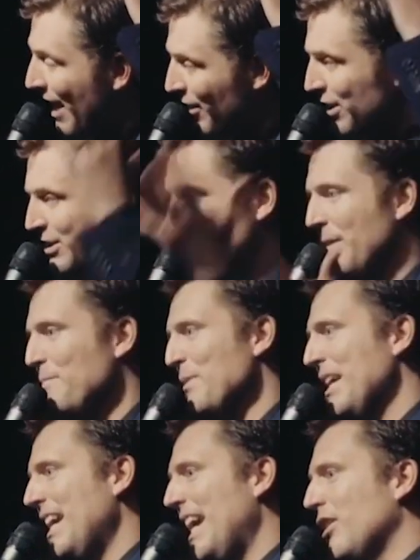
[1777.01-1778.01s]
It looks
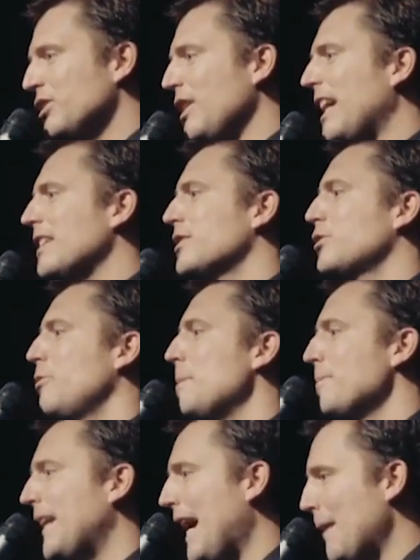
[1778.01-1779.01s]
it looks like a swim
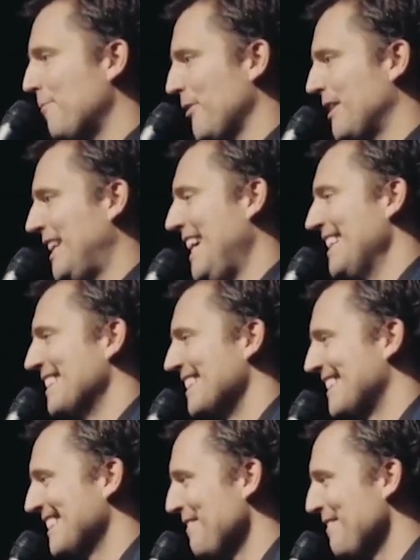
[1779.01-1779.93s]
cap for kittens.